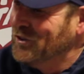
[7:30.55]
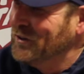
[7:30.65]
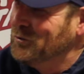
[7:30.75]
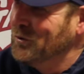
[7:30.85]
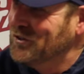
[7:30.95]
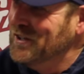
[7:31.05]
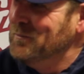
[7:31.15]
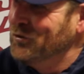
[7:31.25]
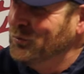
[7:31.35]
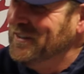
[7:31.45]
in and talked to our
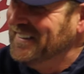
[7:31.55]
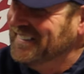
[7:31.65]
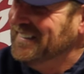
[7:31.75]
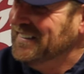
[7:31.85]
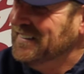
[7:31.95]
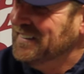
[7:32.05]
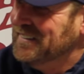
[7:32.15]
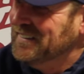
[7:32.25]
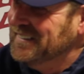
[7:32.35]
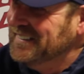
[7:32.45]
team this week, and
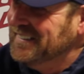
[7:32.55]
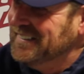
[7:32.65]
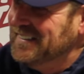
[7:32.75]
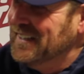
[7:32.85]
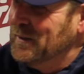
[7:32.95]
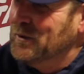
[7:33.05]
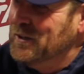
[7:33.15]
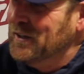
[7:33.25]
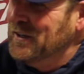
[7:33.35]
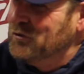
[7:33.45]
he had
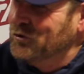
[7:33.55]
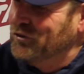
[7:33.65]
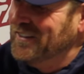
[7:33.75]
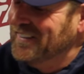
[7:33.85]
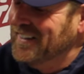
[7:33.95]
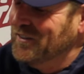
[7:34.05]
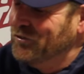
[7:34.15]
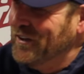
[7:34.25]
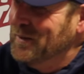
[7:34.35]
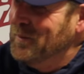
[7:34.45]
an interesting thing to
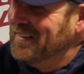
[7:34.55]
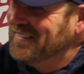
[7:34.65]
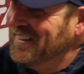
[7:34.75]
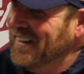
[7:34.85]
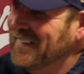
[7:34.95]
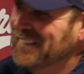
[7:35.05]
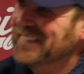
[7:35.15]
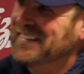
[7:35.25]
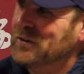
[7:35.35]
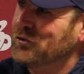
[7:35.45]
say about
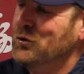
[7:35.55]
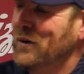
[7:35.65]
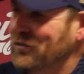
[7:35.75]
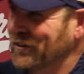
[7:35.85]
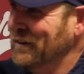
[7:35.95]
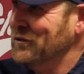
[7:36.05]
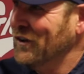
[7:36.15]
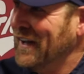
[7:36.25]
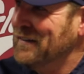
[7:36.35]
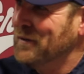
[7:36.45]
there's two ways to live
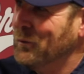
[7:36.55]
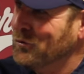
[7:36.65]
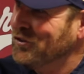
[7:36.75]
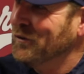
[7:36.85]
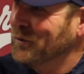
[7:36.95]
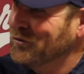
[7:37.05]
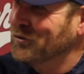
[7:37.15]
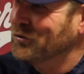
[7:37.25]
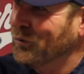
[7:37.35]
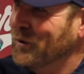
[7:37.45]
your life. I won't share the rest
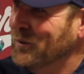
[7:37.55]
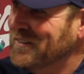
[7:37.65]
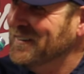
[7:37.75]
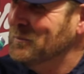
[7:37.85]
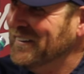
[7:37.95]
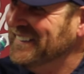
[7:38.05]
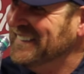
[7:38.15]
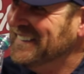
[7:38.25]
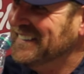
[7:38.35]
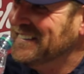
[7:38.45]
of the story with you, but
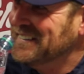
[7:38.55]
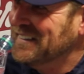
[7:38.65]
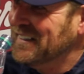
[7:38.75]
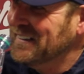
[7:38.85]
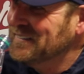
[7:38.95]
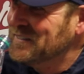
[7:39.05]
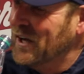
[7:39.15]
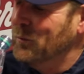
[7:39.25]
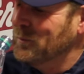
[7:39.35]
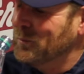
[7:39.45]

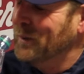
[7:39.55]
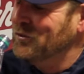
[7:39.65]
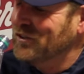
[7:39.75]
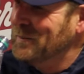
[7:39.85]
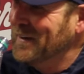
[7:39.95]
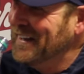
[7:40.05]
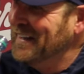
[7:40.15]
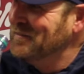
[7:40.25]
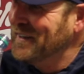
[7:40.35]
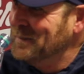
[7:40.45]
Ty wouldn't probably shake my
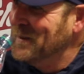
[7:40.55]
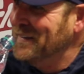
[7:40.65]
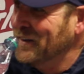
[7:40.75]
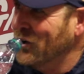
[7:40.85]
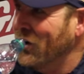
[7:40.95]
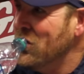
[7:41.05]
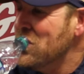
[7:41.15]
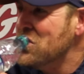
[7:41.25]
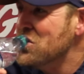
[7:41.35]
hand if I hadn't made that call.